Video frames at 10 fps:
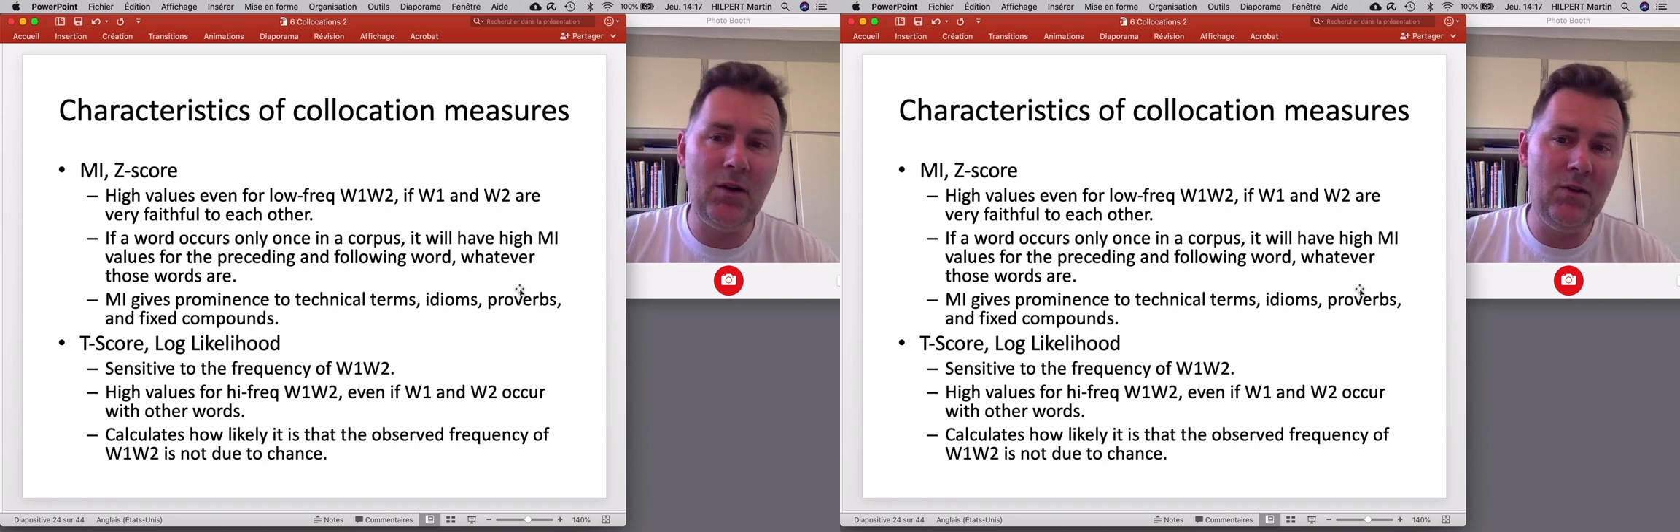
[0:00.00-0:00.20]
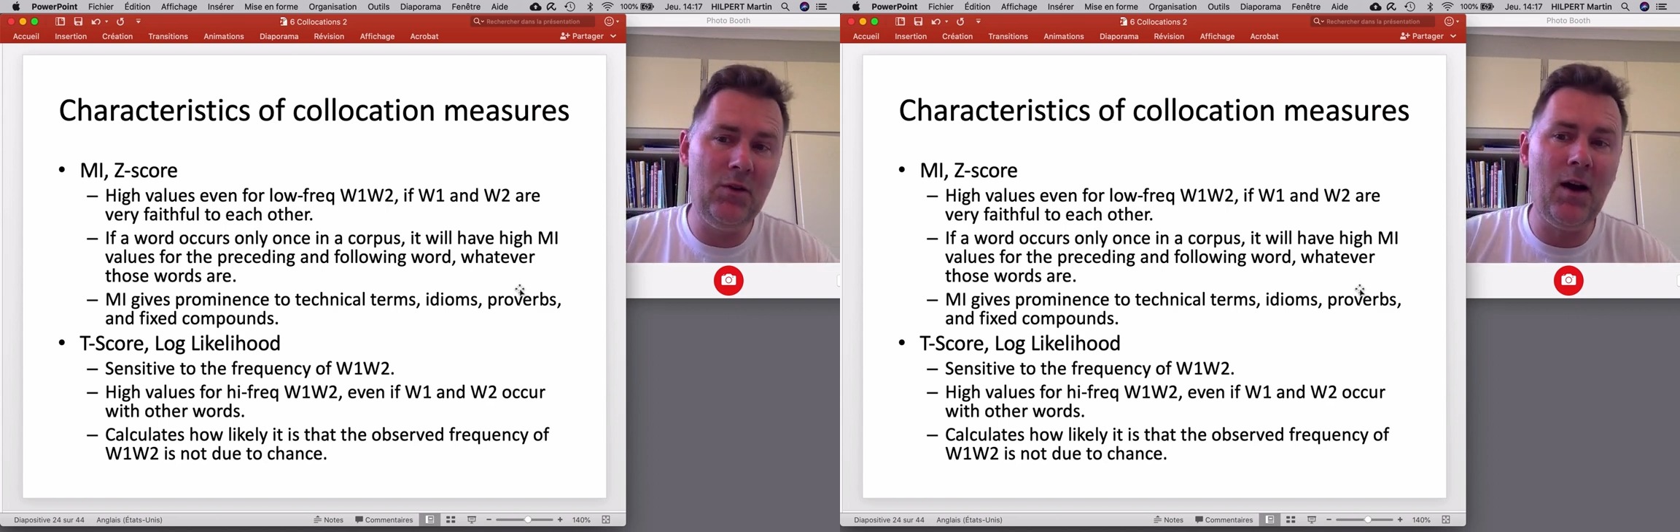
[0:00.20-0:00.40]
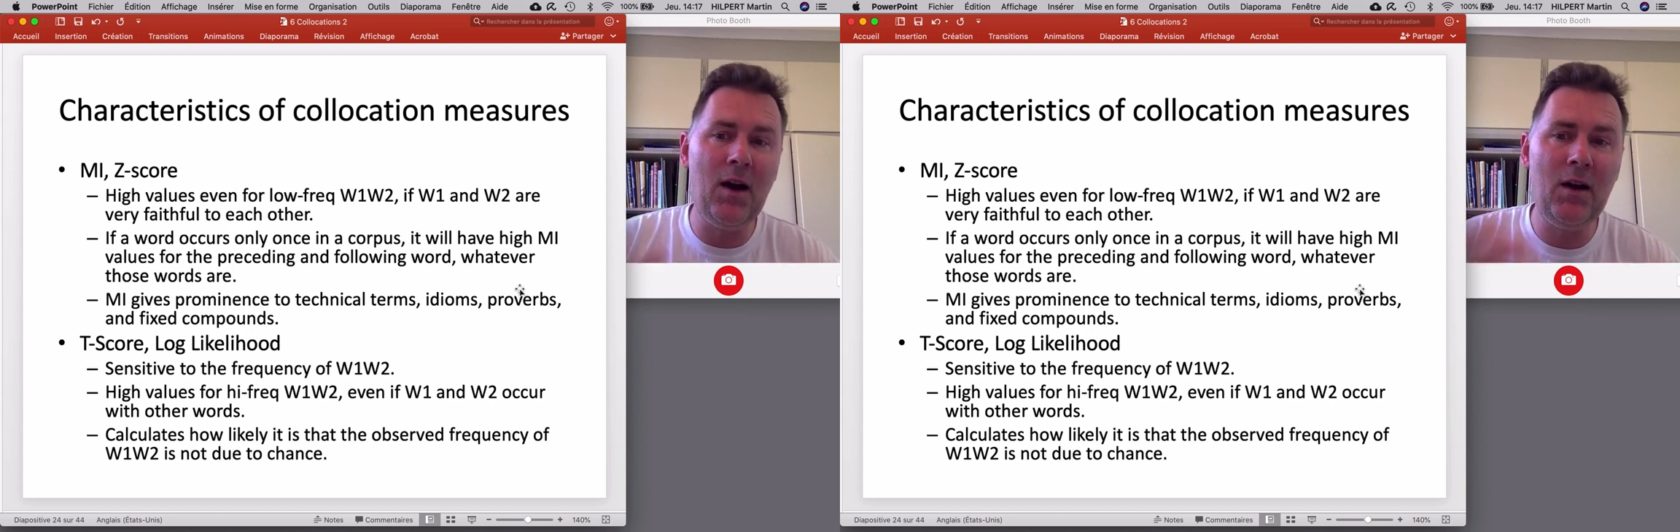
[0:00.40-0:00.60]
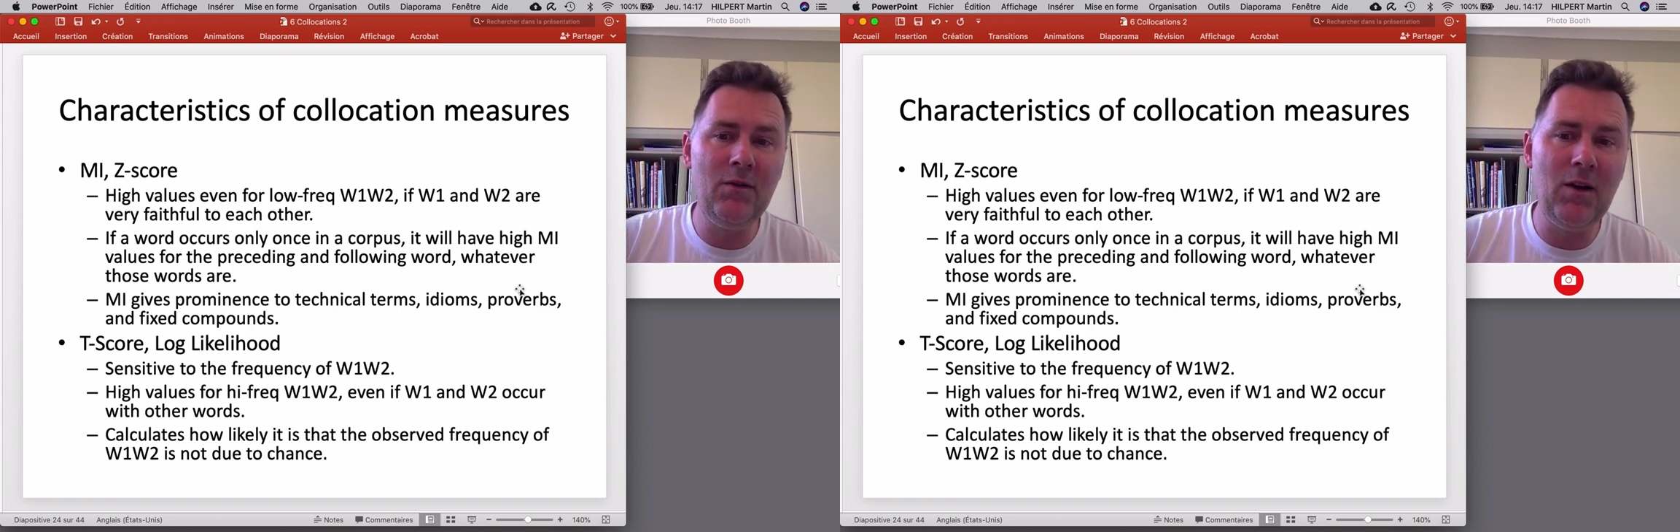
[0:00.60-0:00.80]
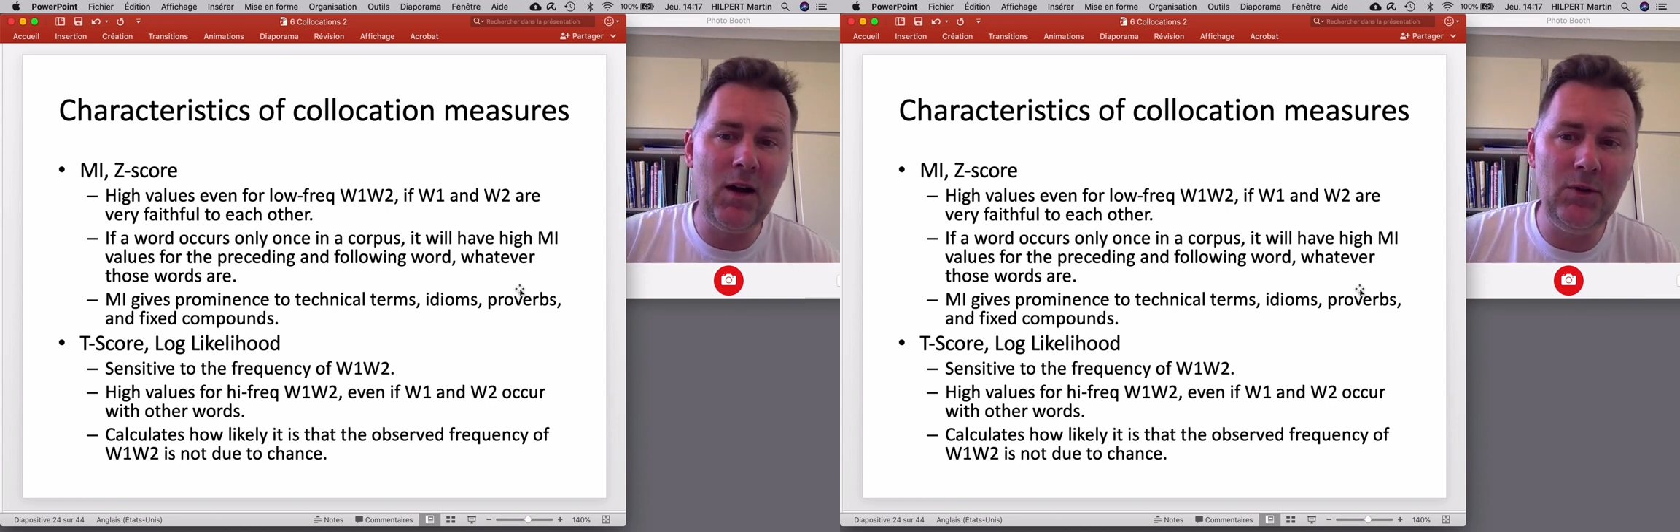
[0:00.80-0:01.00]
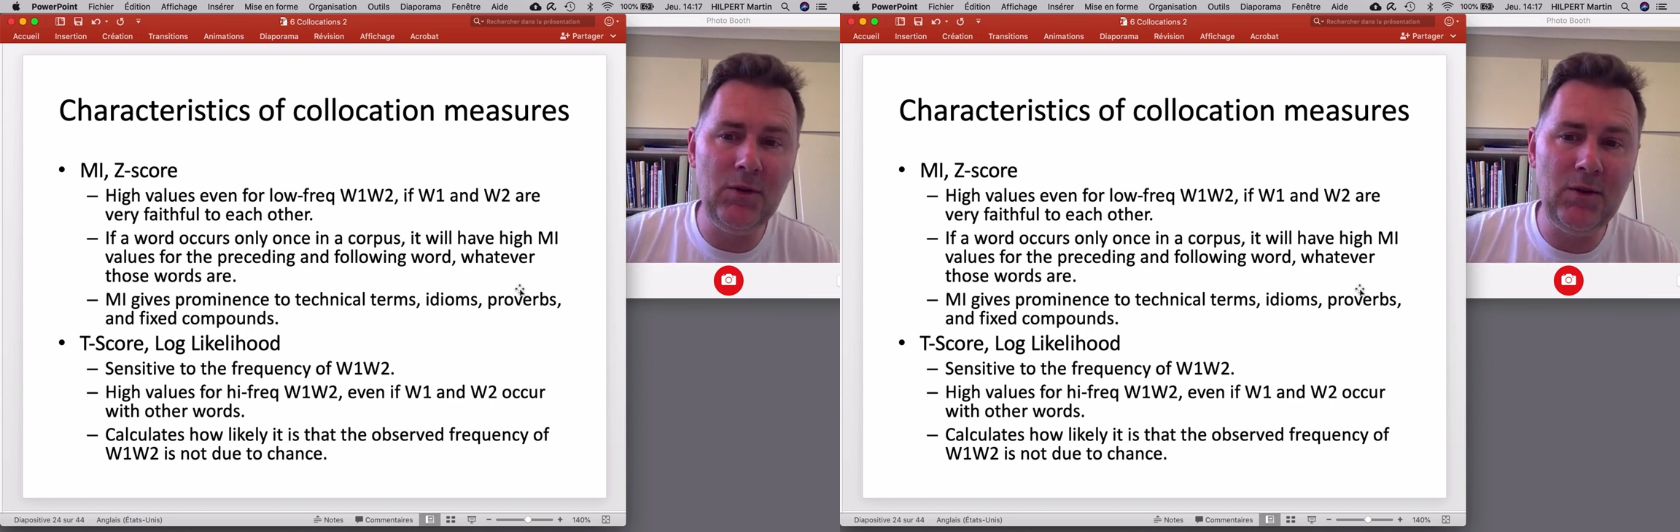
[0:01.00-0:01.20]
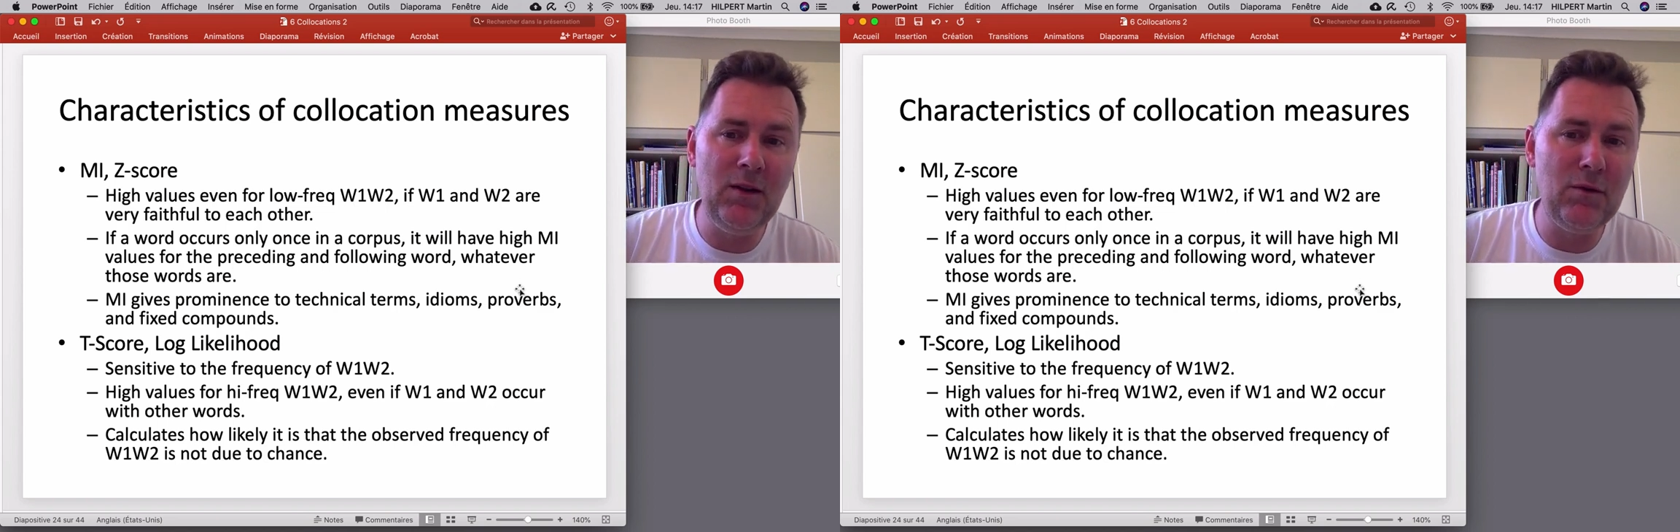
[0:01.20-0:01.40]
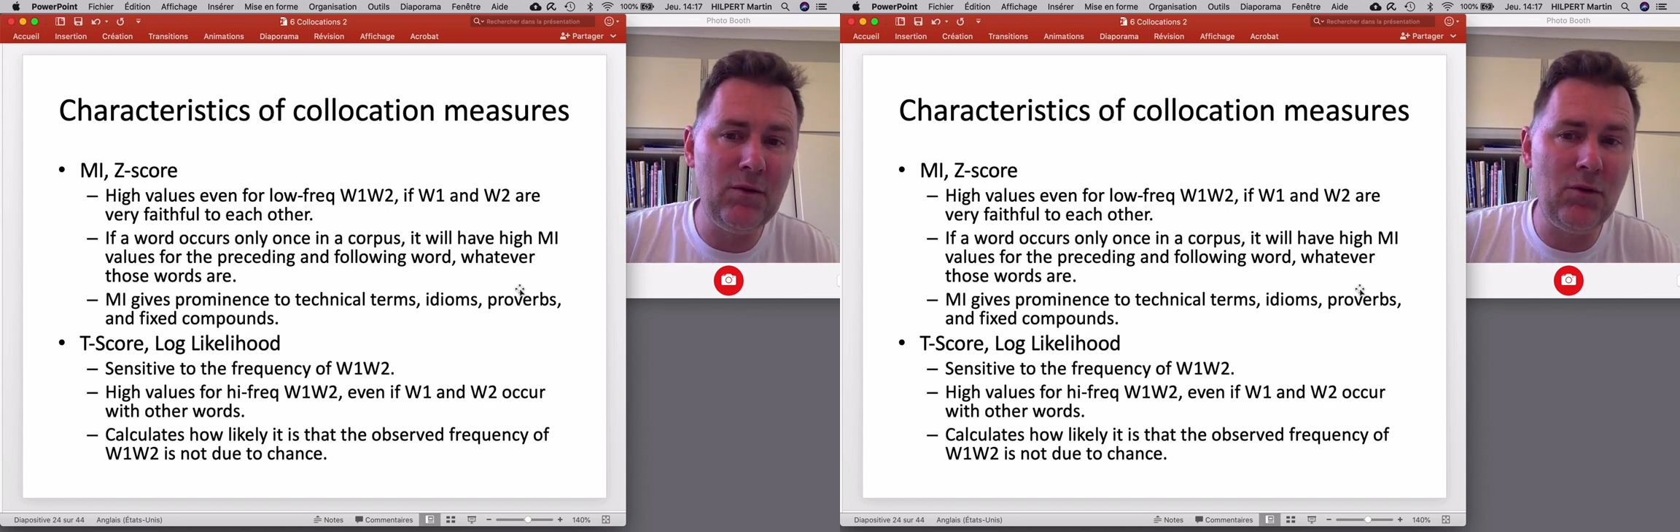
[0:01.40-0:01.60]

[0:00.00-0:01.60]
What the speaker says: give you high values even